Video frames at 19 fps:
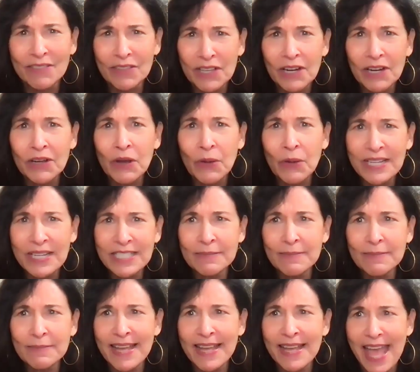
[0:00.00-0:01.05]
of, going
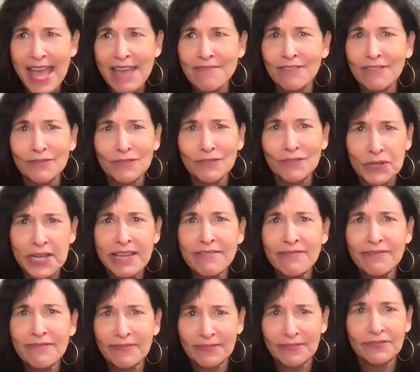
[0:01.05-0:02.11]
into my cave of
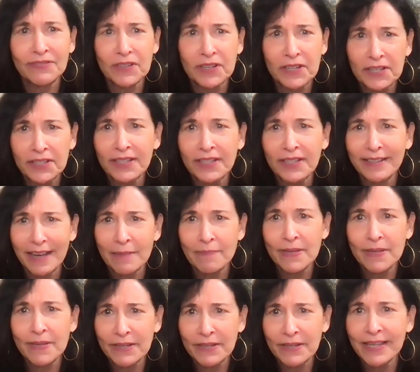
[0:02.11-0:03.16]
grief for
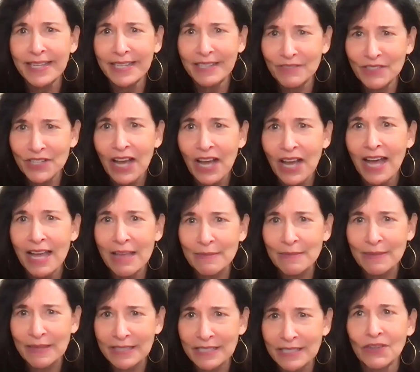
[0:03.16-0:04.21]
a period of
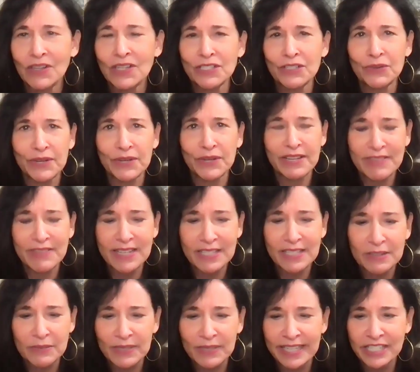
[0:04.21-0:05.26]
time as far as
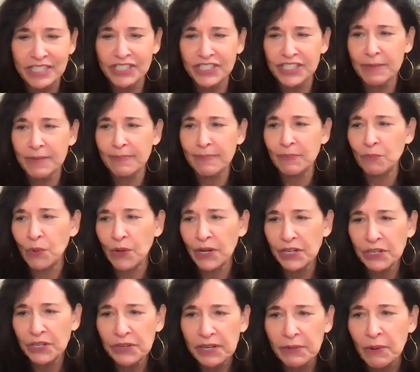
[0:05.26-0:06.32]
grieving the relationship and
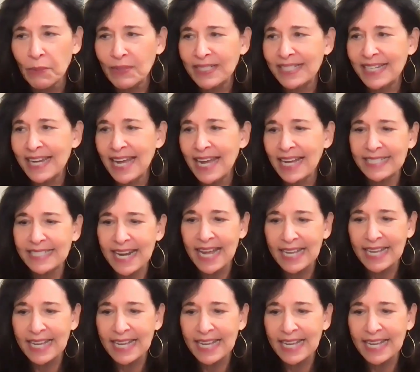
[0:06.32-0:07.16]
wondering what was next.